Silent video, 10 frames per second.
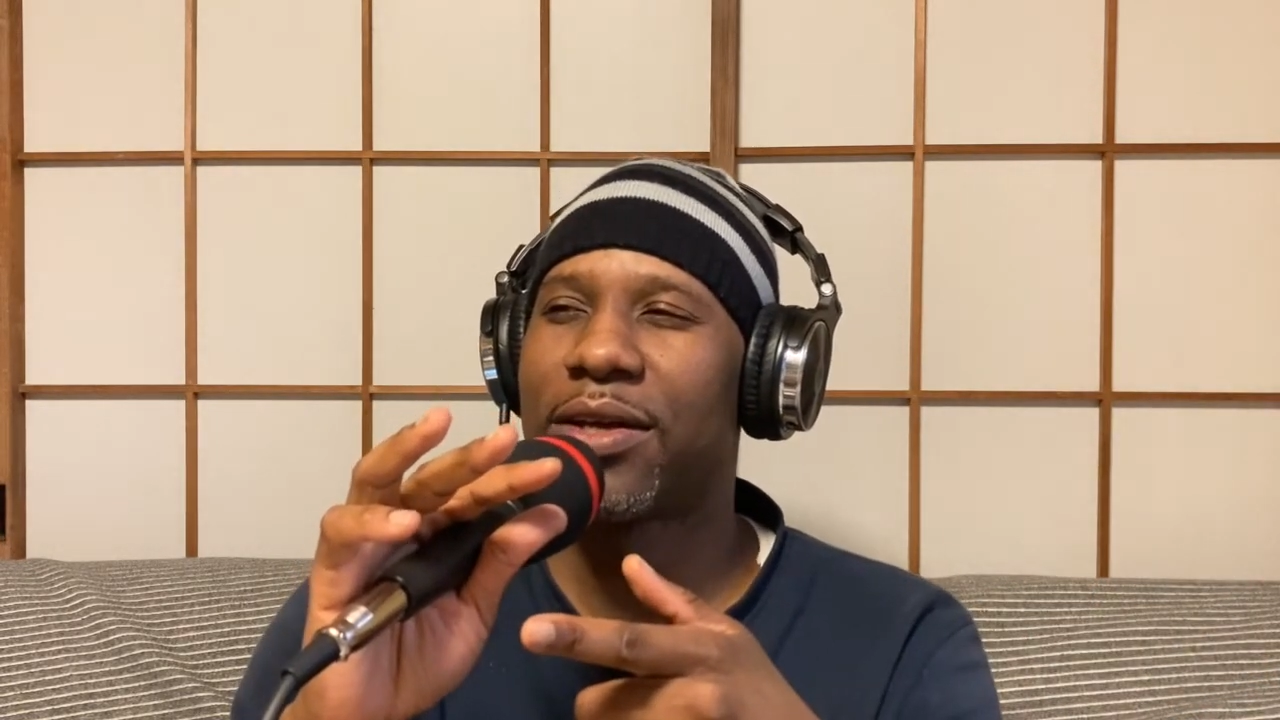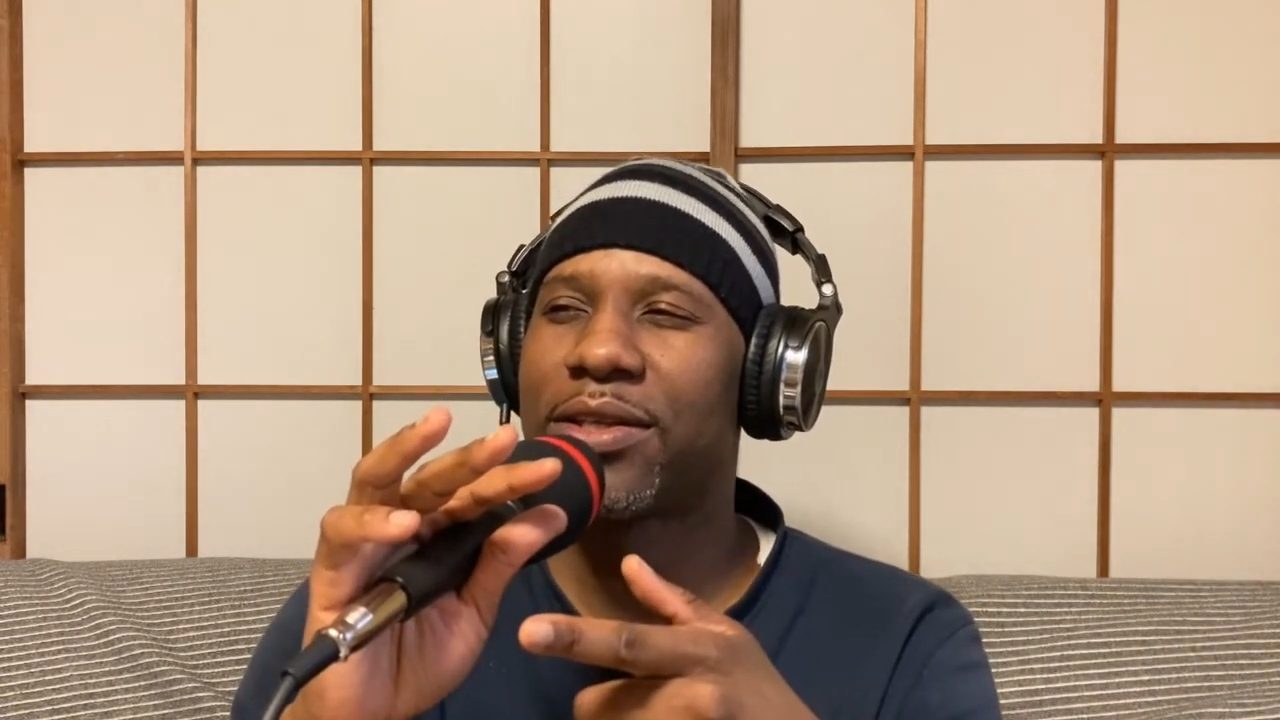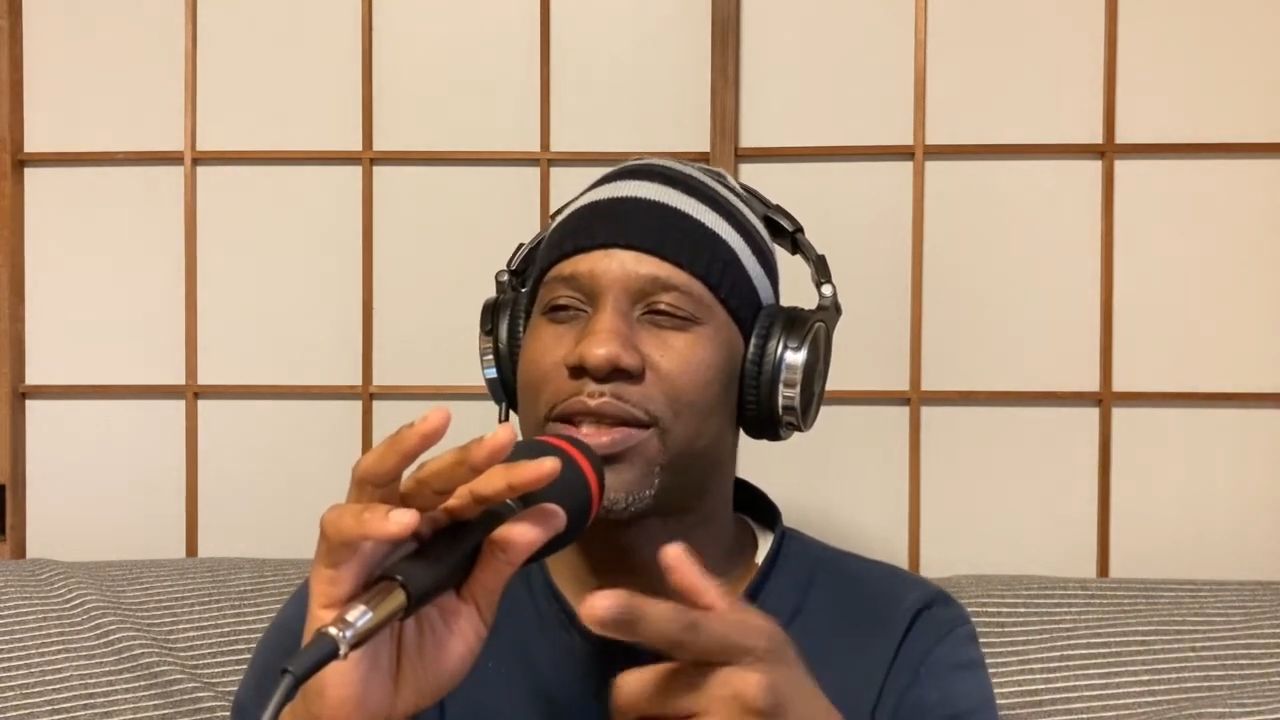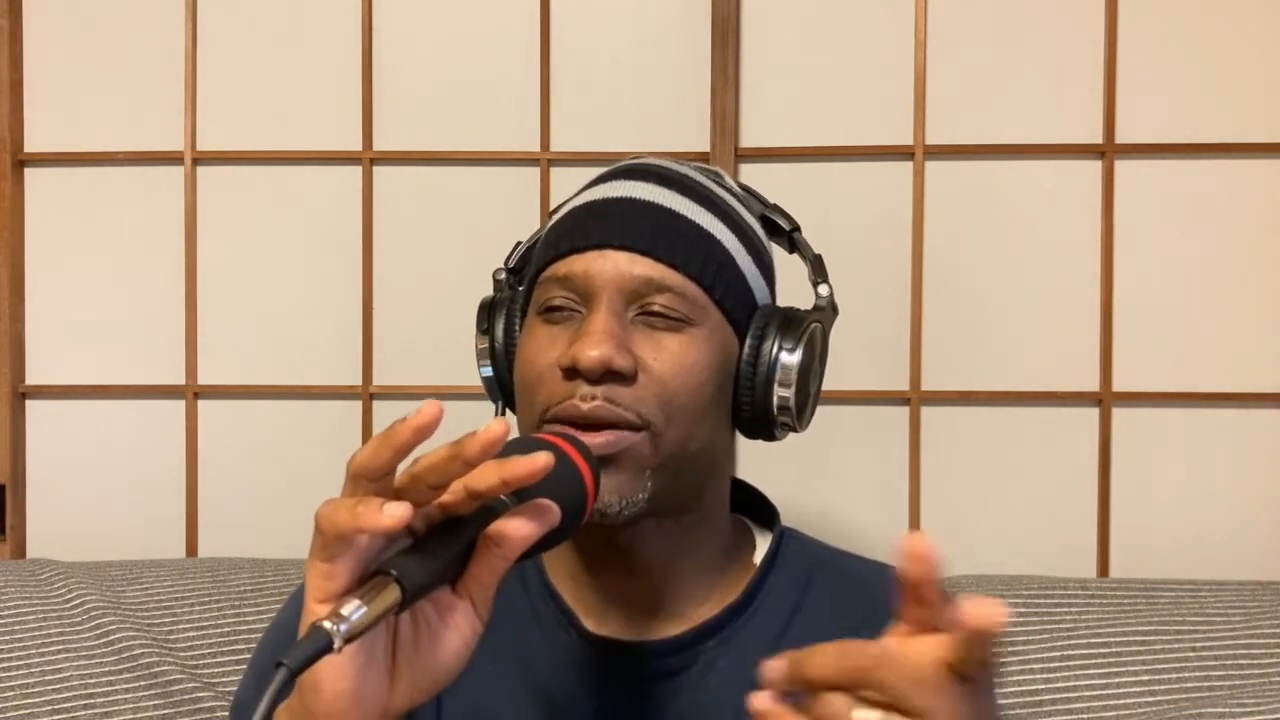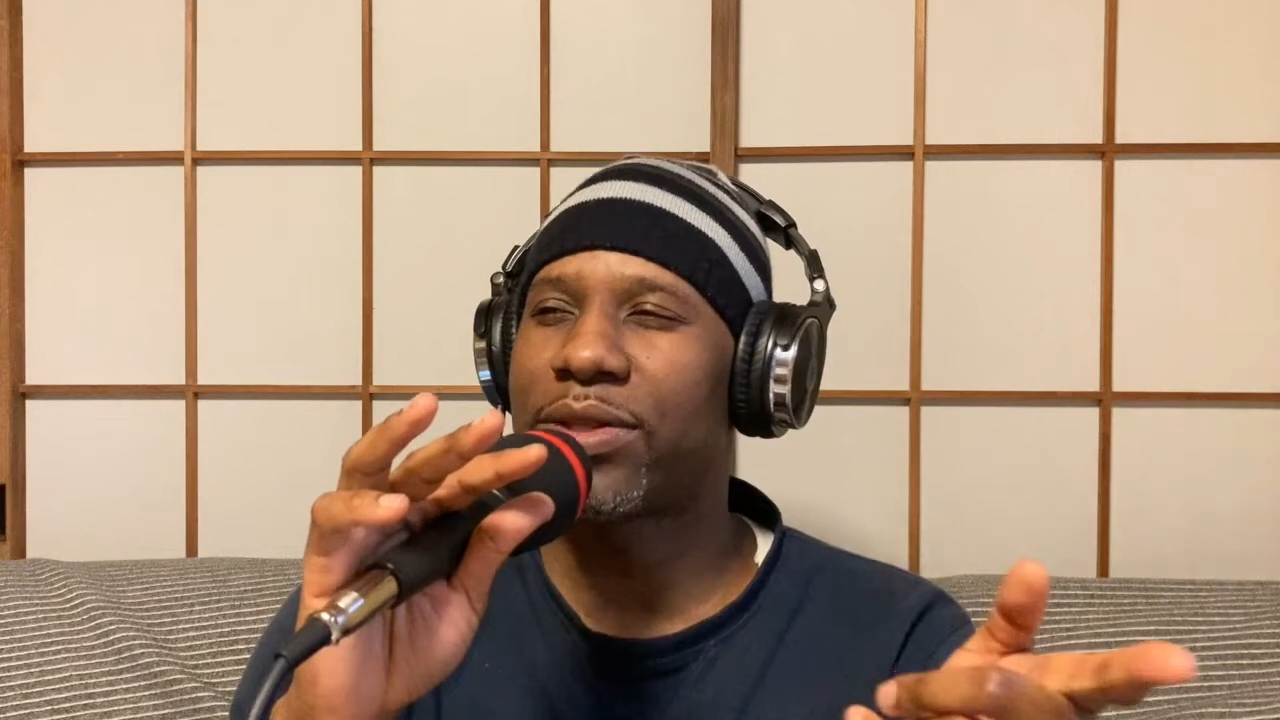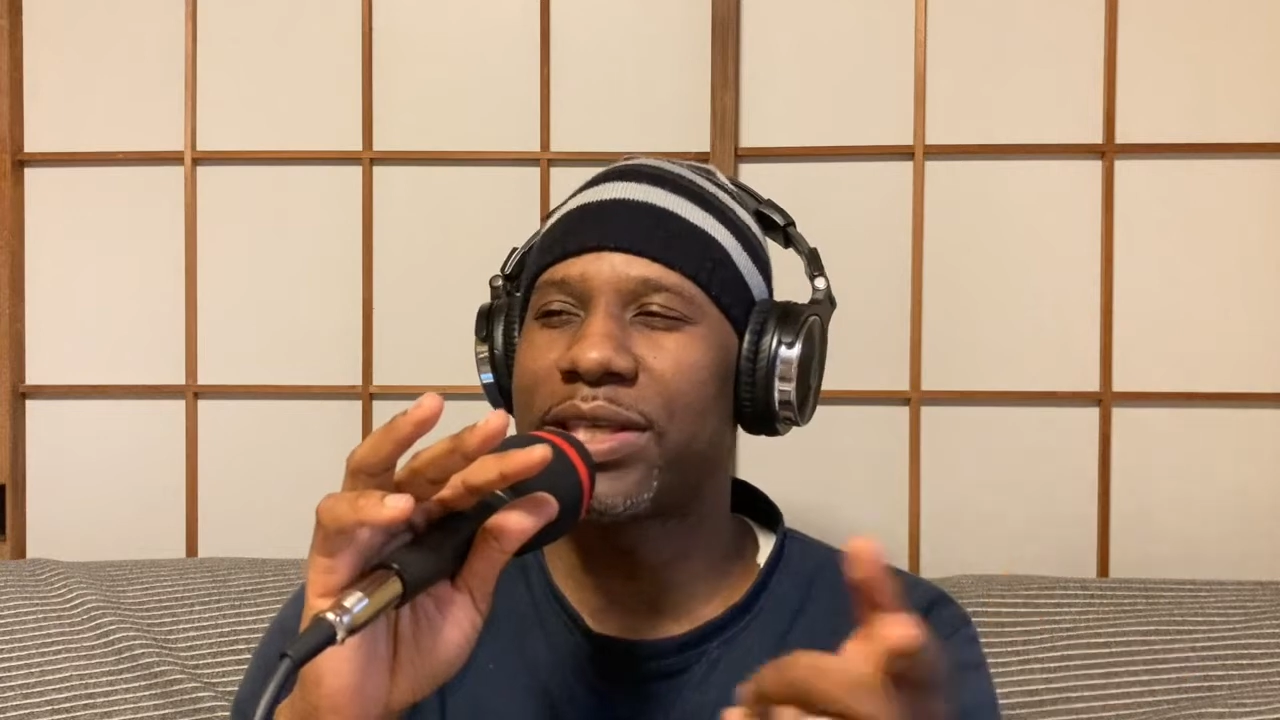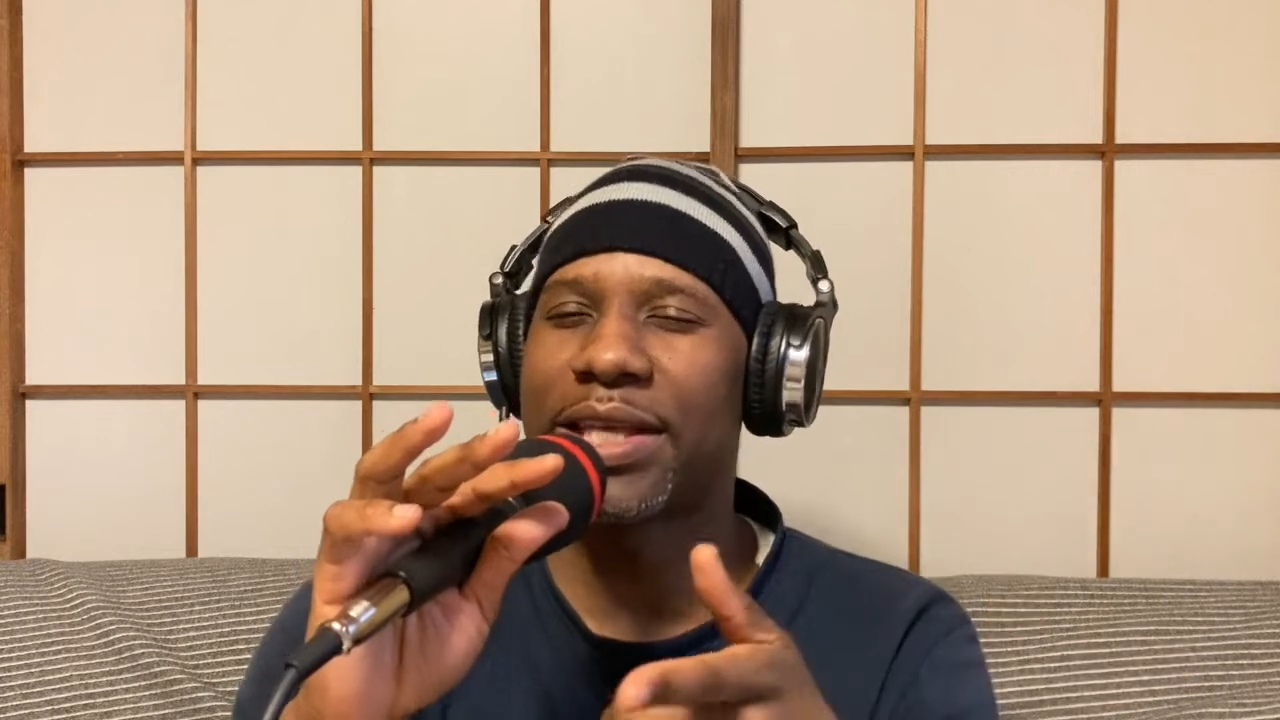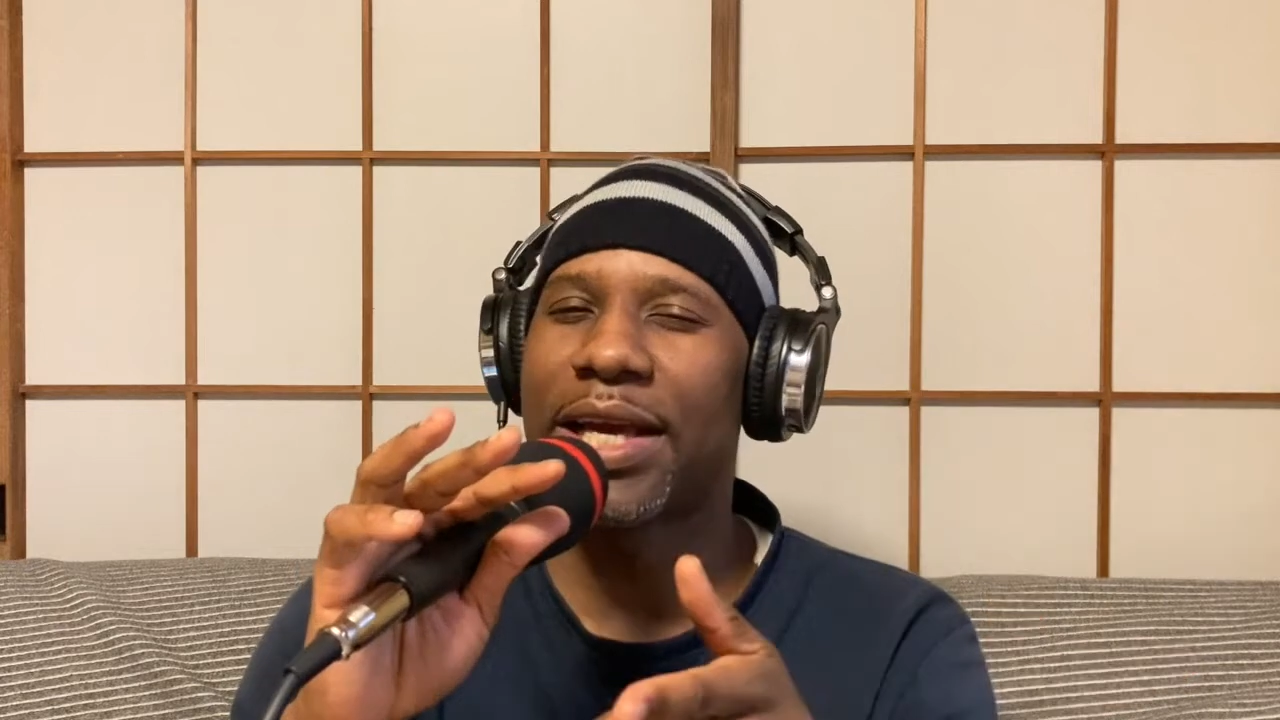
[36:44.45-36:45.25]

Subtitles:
Southeast